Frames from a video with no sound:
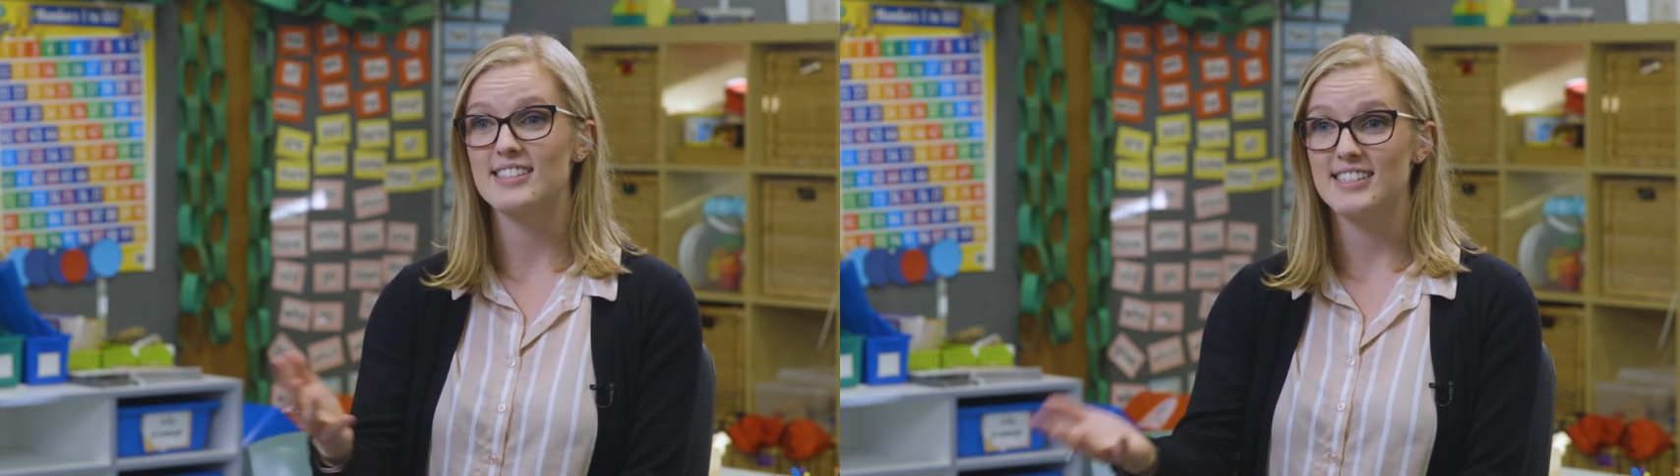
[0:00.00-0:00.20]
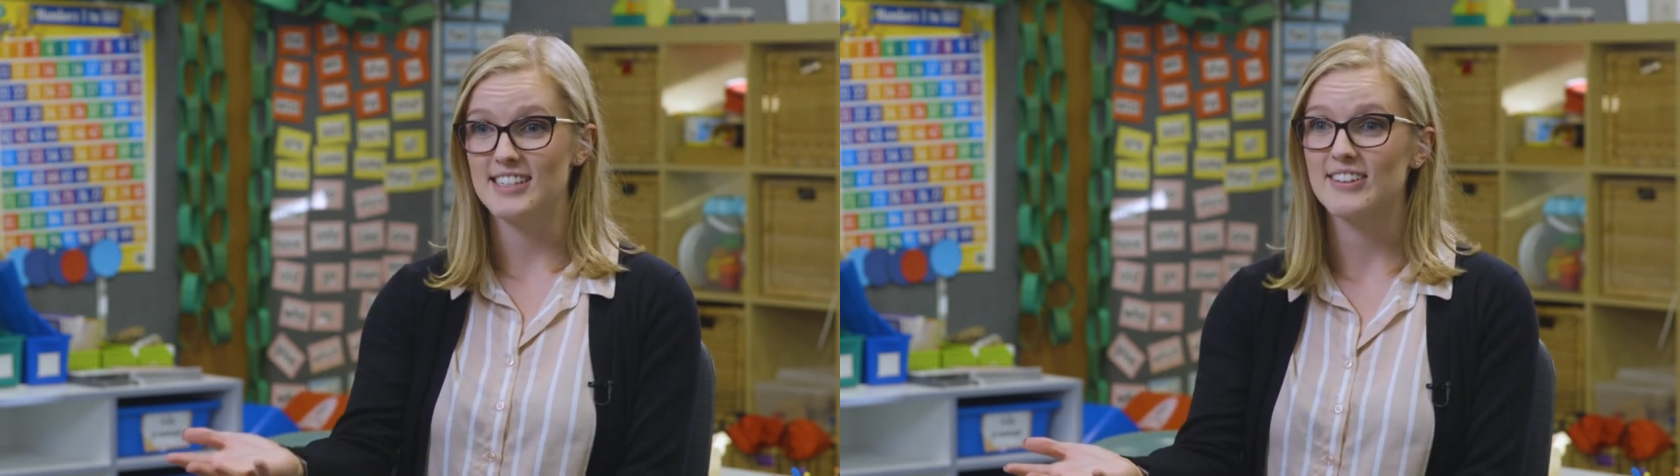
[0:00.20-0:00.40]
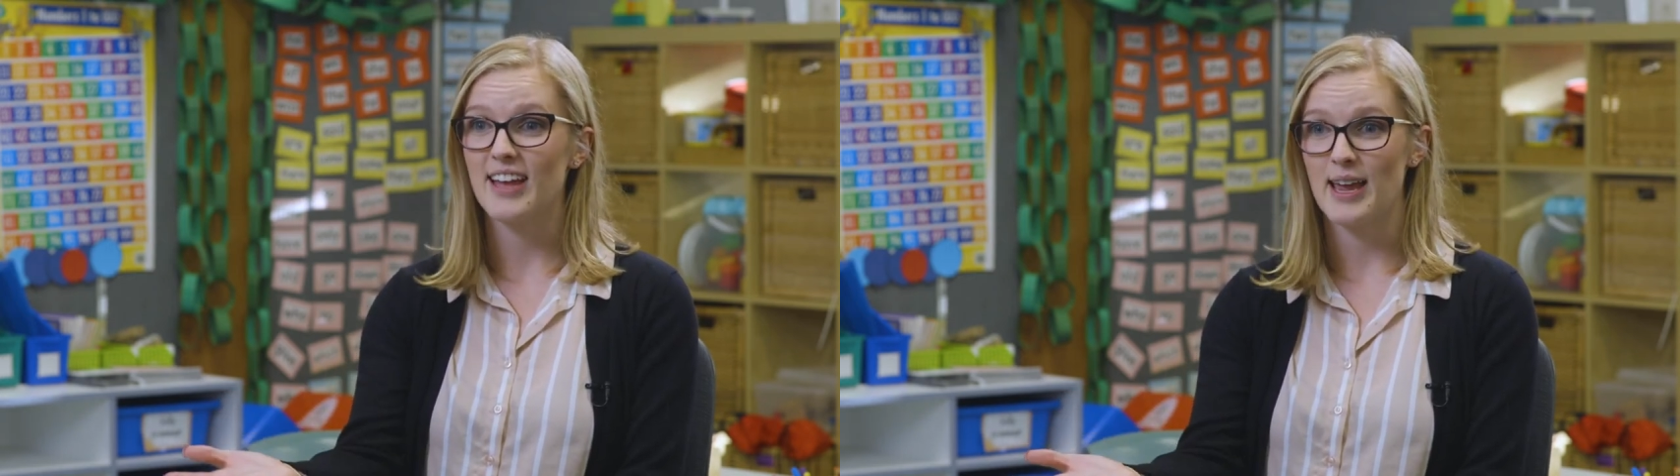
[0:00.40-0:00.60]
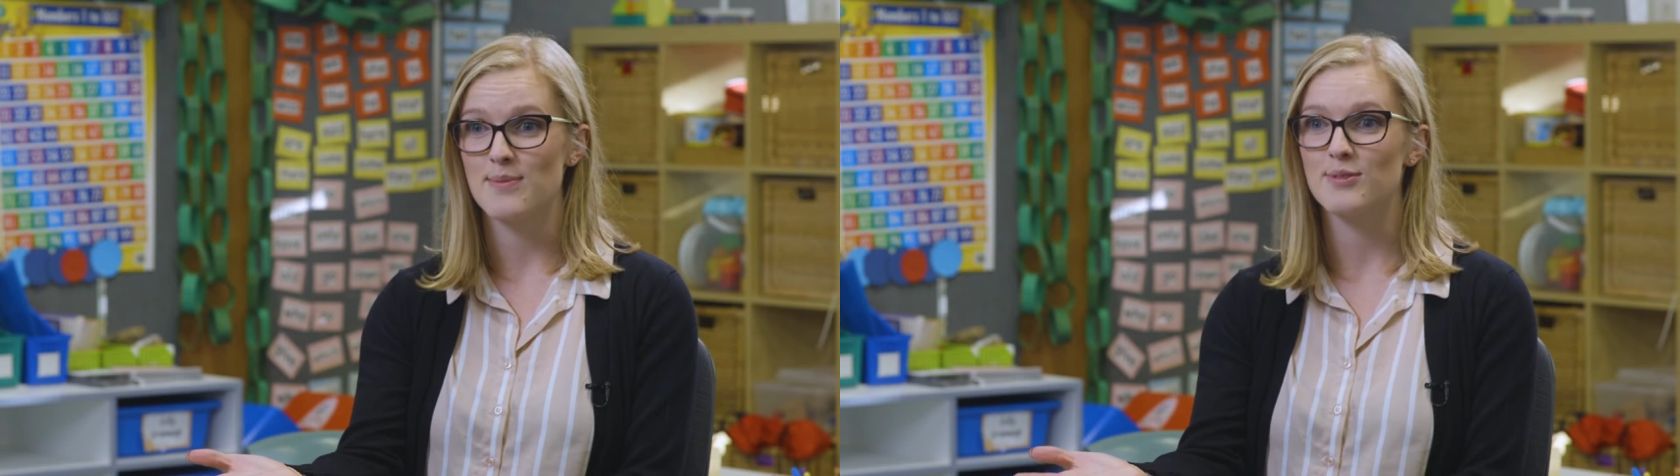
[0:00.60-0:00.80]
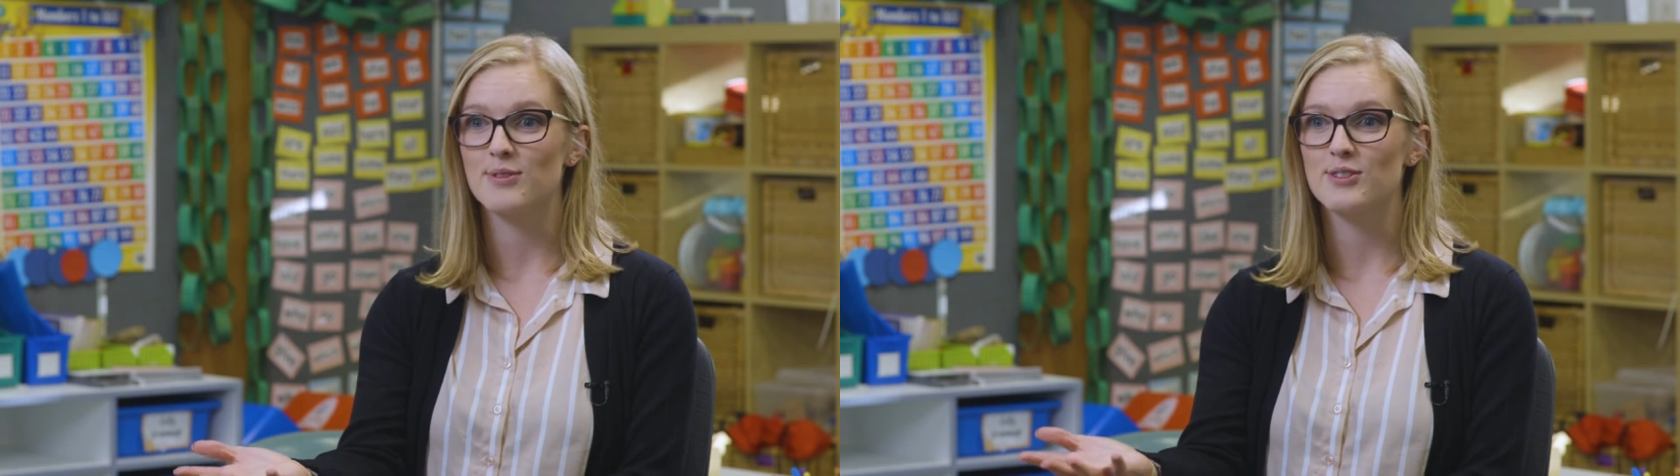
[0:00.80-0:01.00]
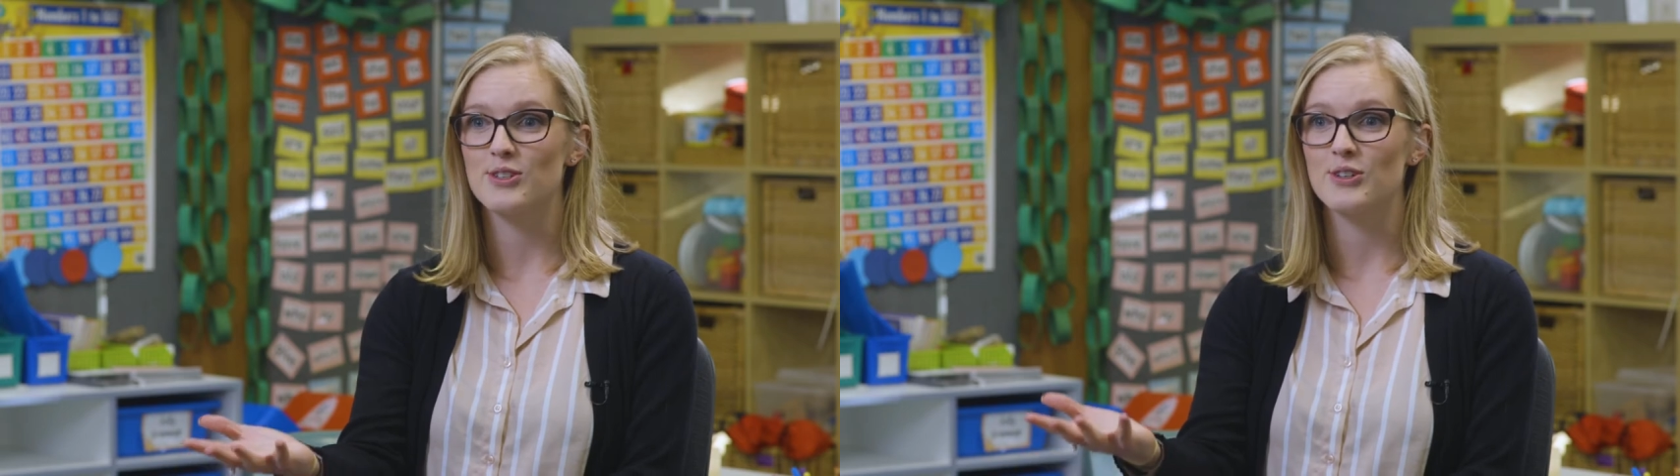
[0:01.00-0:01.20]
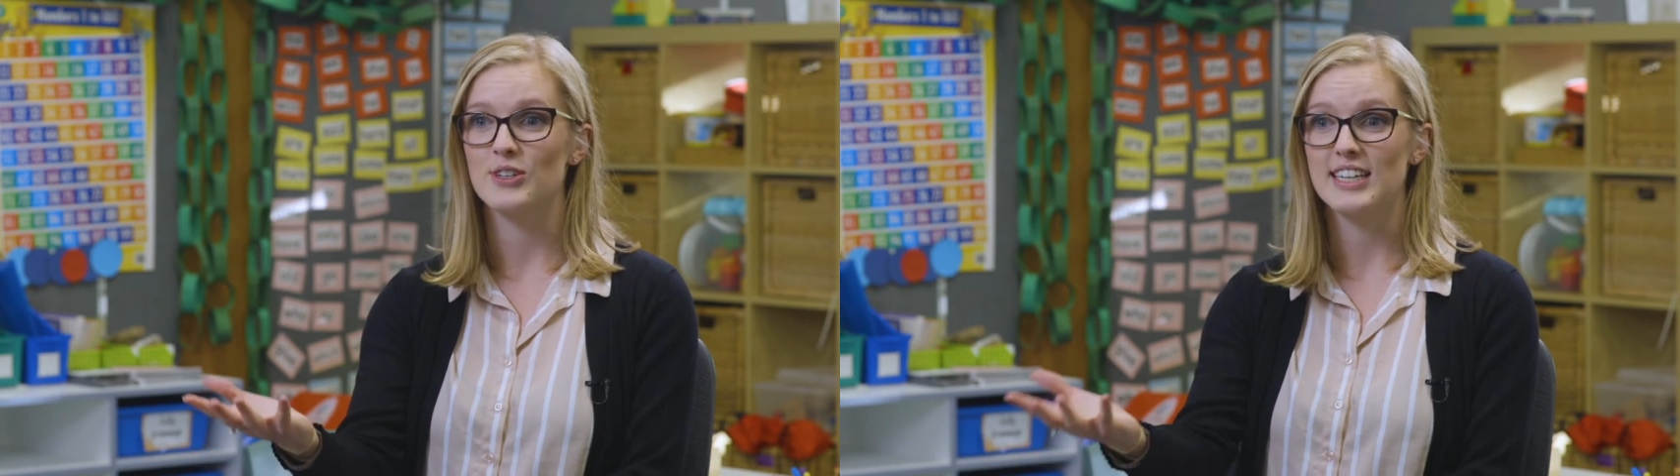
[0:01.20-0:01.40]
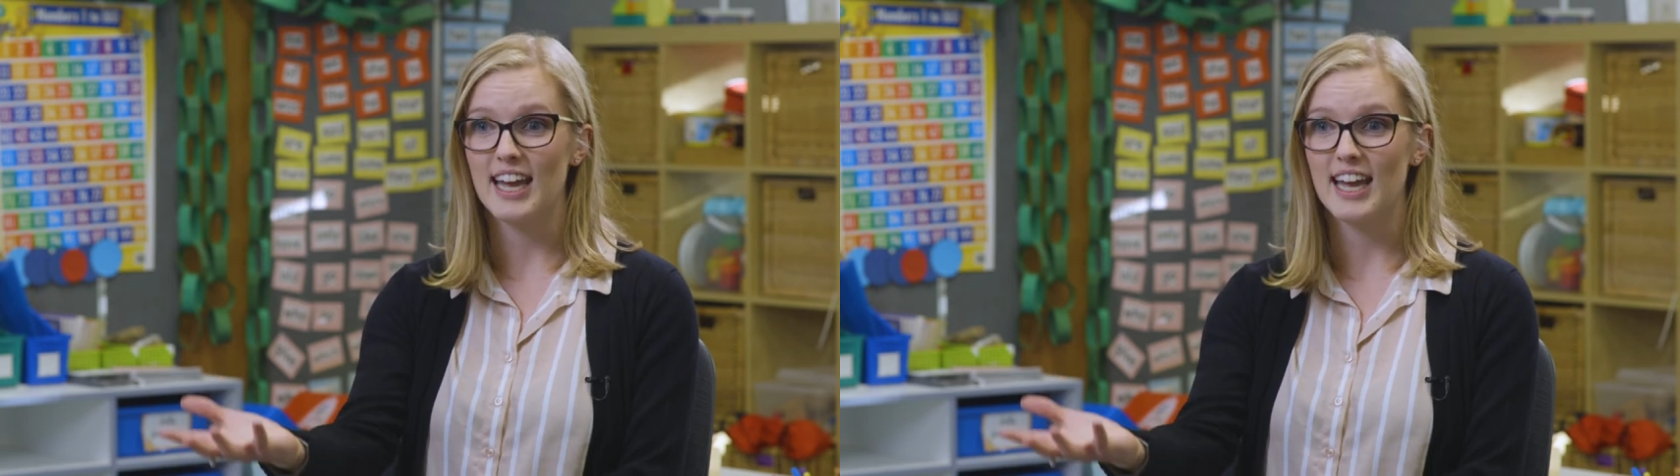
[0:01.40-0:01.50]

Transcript: still able to